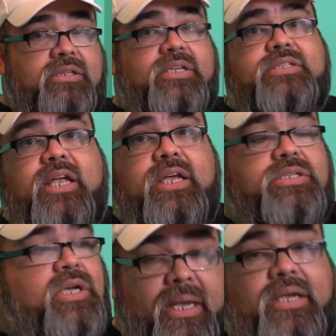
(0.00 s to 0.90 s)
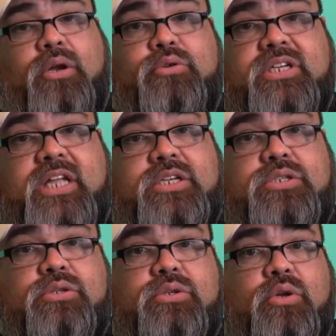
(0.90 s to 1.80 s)
this stage, pay close
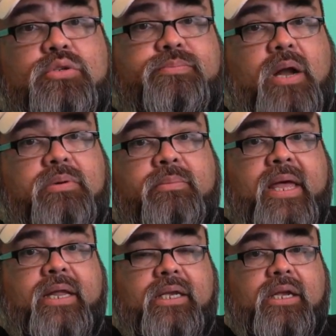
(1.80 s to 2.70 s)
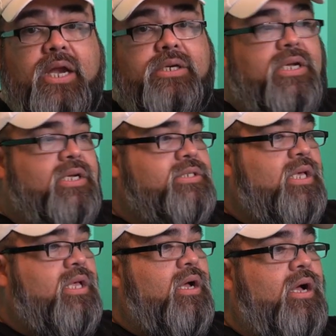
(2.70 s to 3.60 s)
attention to those problematic areas
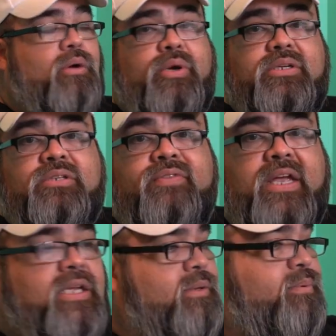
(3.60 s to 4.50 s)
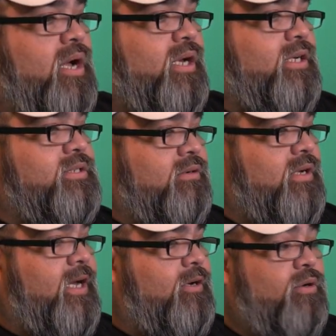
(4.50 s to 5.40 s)
when conveying the products,
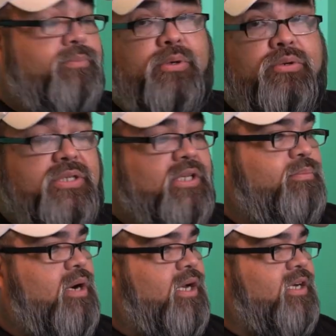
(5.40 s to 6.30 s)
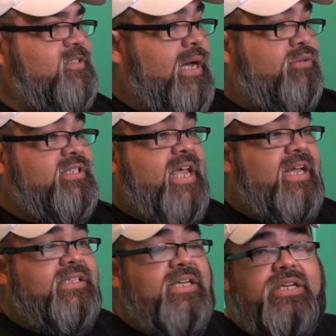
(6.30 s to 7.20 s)
okay, or producing the products. Now, the
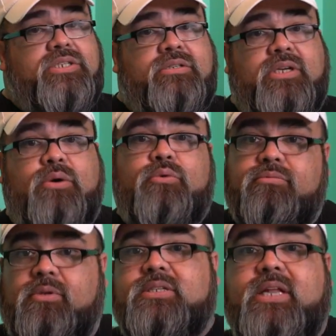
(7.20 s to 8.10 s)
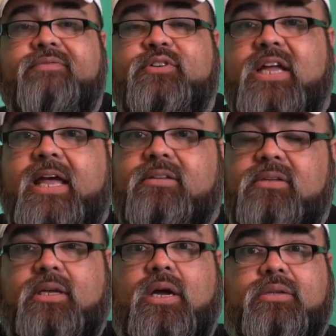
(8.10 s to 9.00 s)
sanitation, let's not forget,
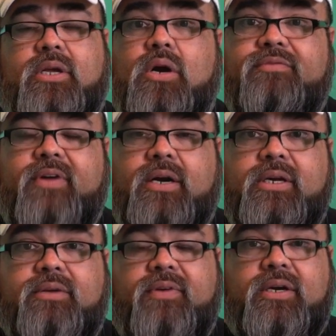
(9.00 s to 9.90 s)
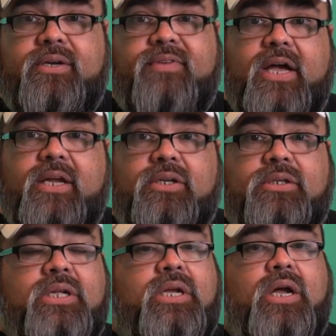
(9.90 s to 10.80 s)
they are very, very vital
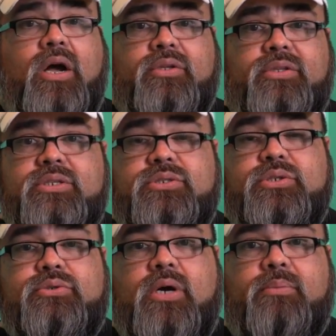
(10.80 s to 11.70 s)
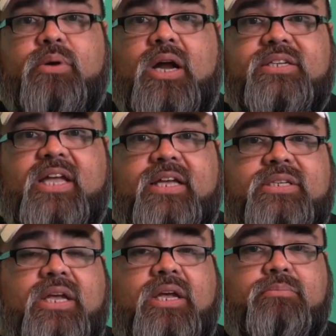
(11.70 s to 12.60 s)
on this new process
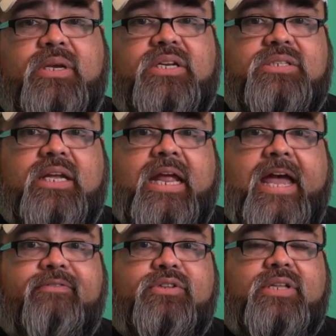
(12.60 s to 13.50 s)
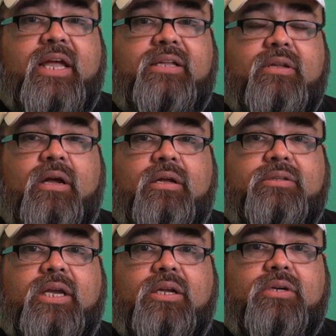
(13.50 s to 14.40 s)
because they're going to have to then
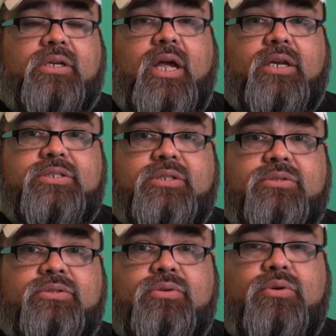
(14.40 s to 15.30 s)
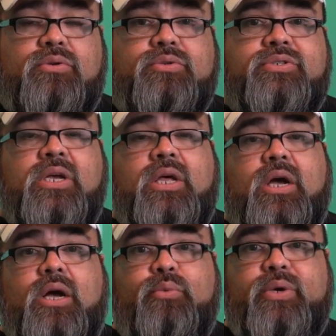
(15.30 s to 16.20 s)
take a look at allergen controls
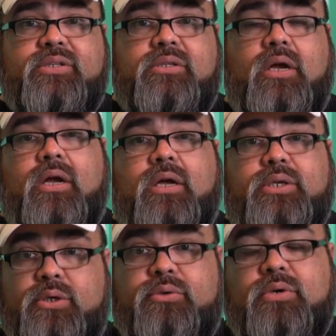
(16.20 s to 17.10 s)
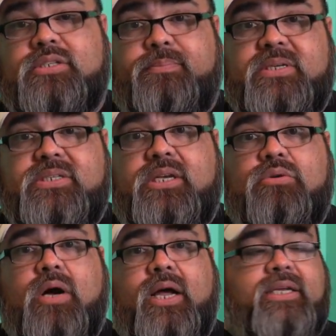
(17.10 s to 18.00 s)
with you as a
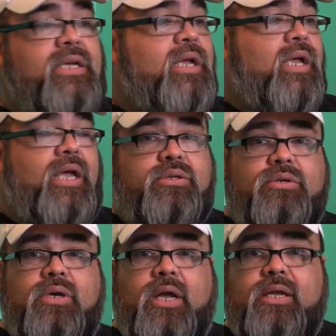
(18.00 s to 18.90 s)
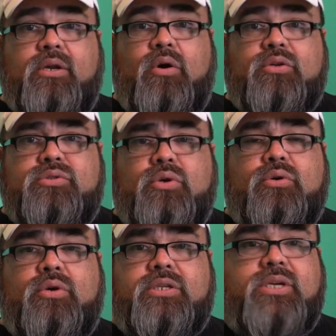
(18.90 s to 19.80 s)
PCQI, and also
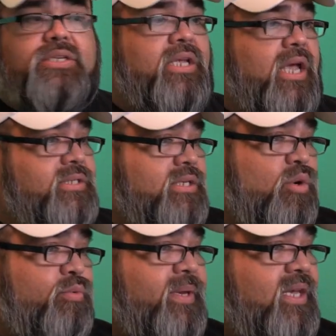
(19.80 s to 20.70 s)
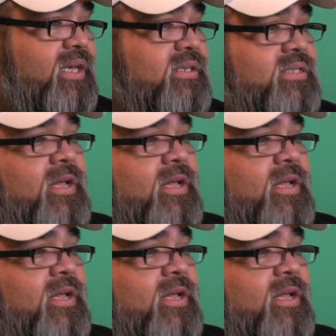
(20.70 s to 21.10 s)
adjusting SSOPs,